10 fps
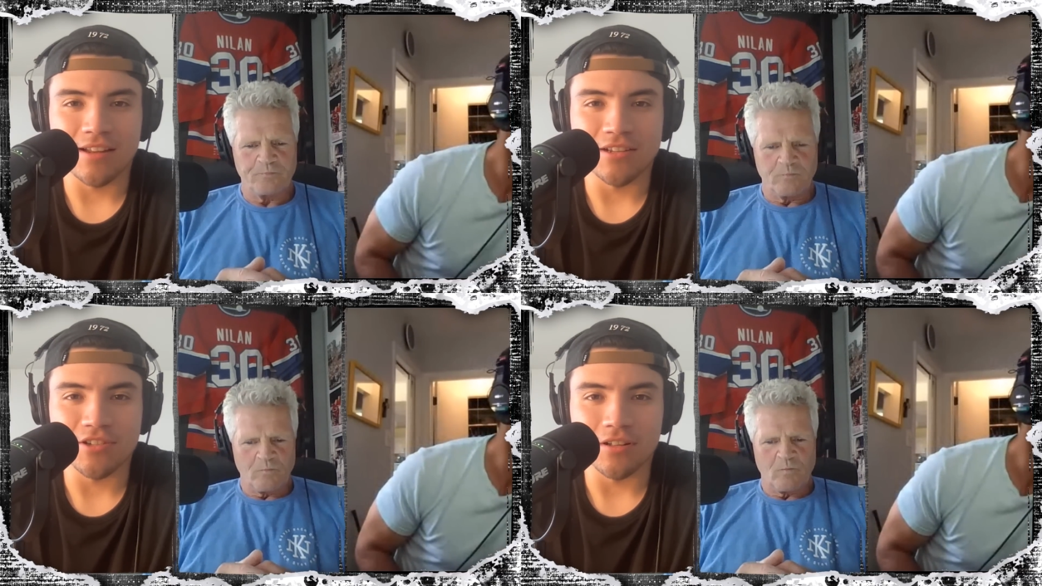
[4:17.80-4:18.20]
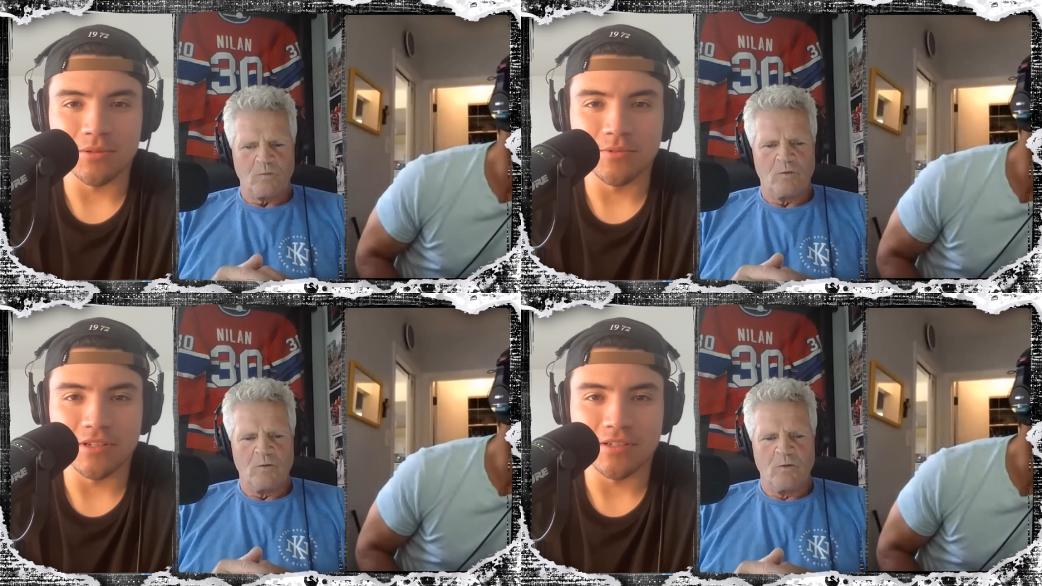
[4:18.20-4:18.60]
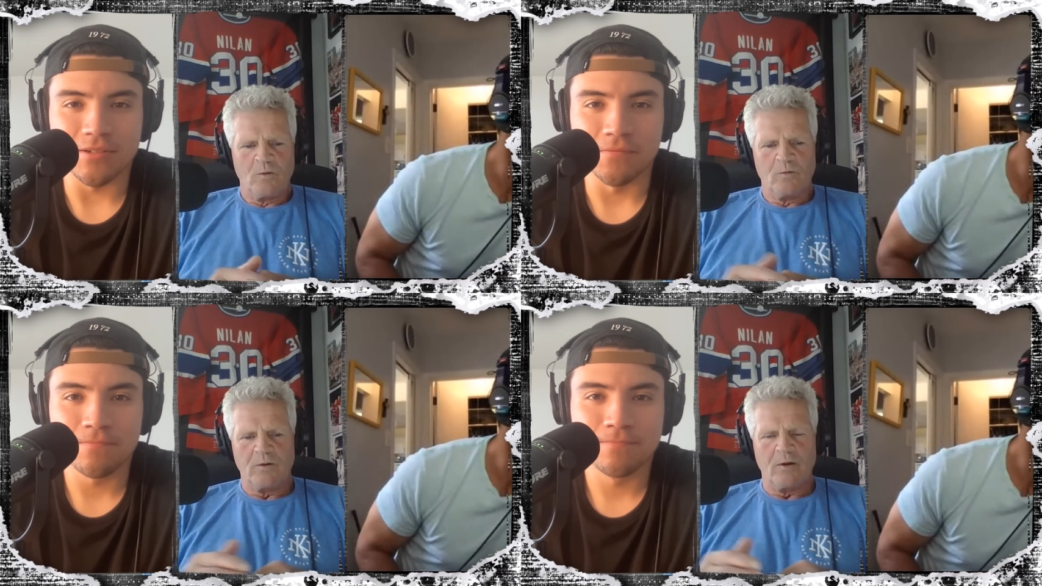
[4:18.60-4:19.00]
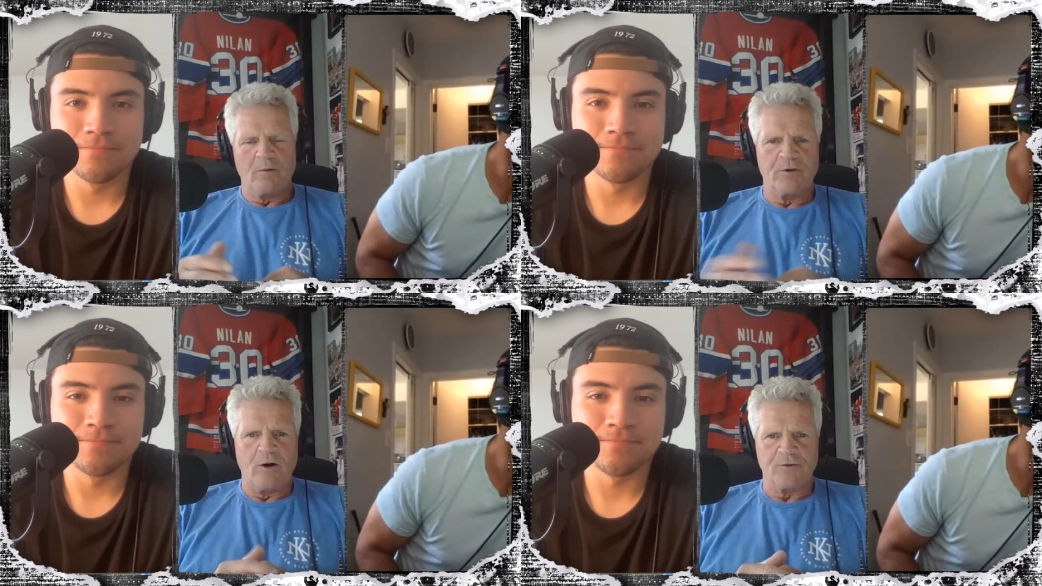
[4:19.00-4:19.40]
Speaker 1: NHLer pretty soon.
Speaker 2: Well,
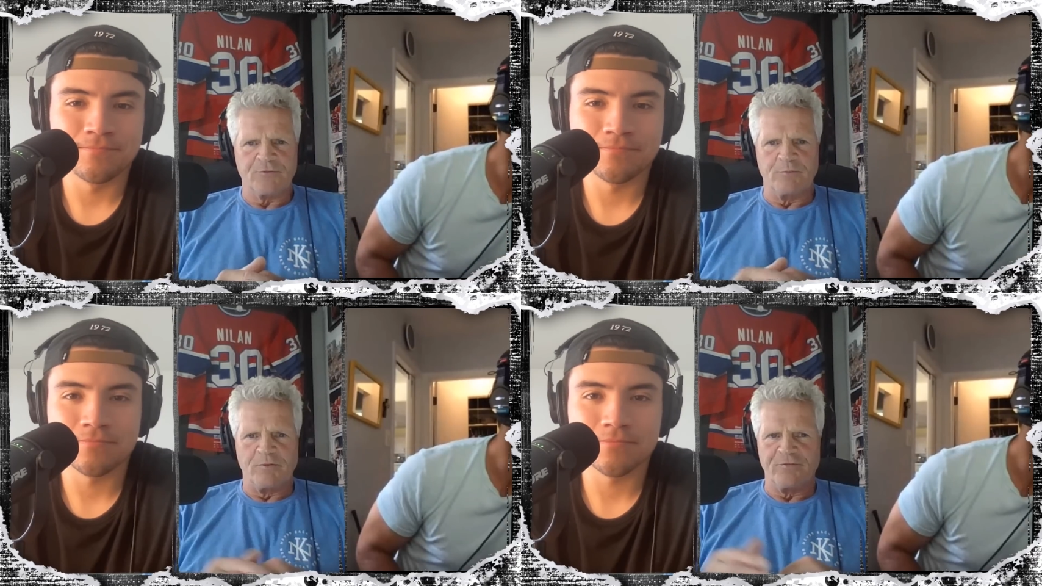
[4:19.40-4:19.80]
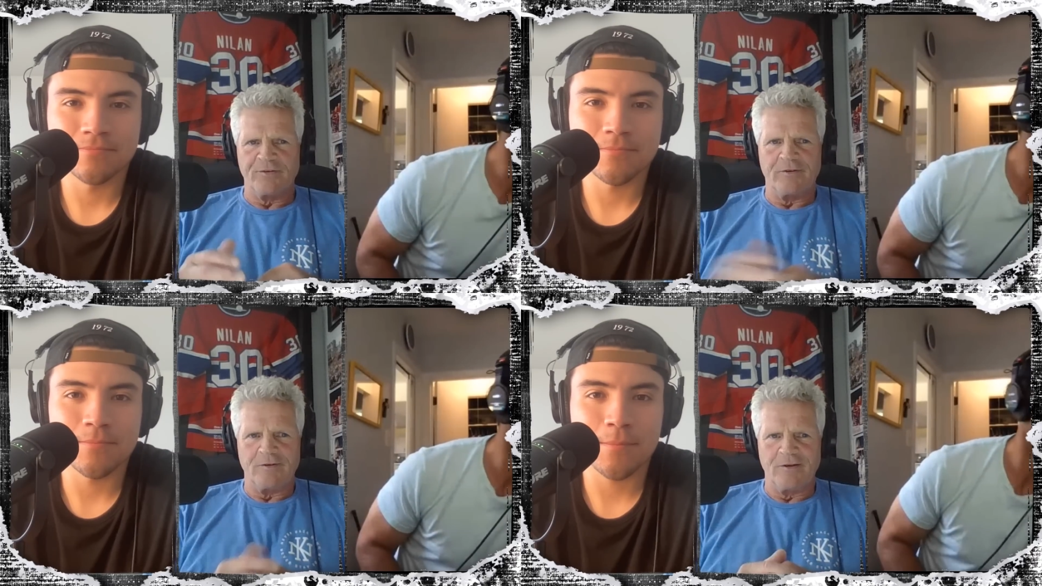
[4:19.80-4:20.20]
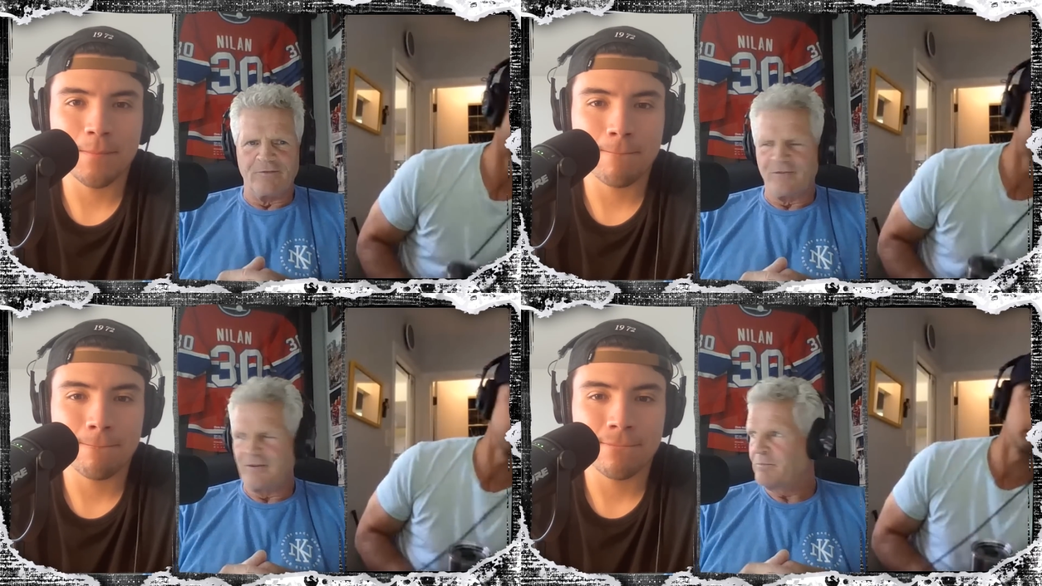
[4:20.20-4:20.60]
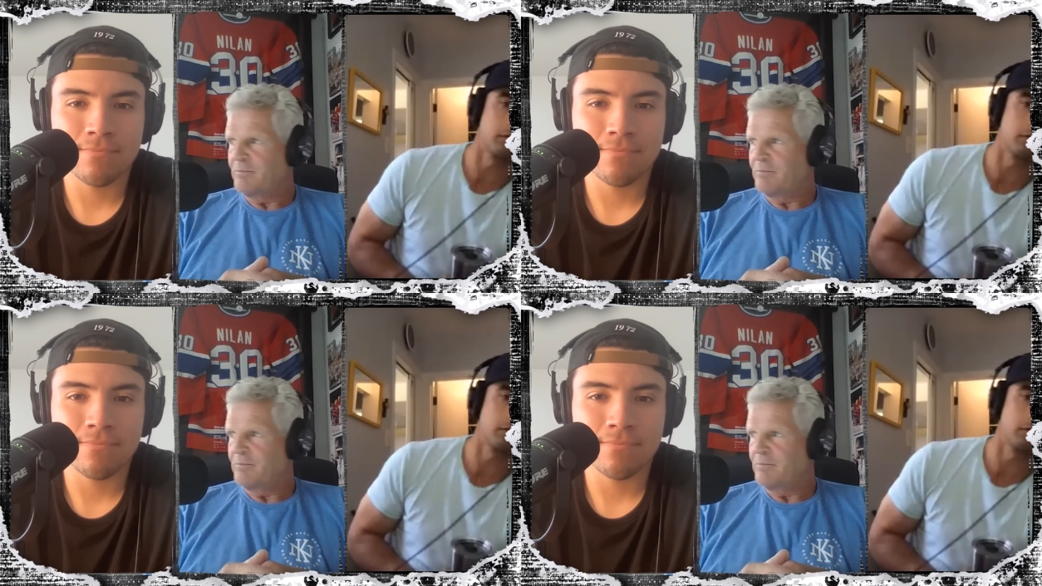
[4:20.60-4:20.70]
that'd be awesome if he if